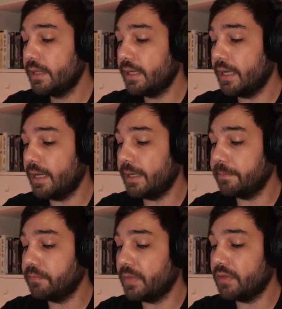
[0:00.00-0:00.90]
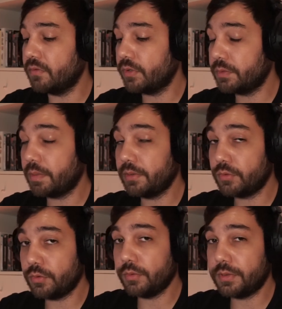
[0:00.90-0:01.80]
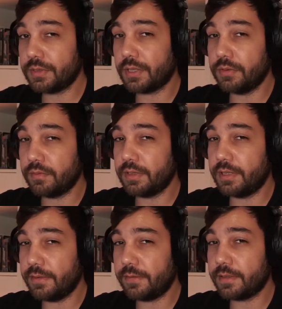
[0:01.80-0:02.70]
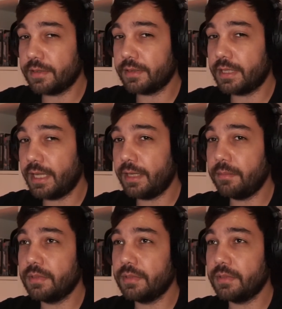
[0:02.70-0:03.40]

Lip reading: Frostpunk 2, it's kind of a difficult game.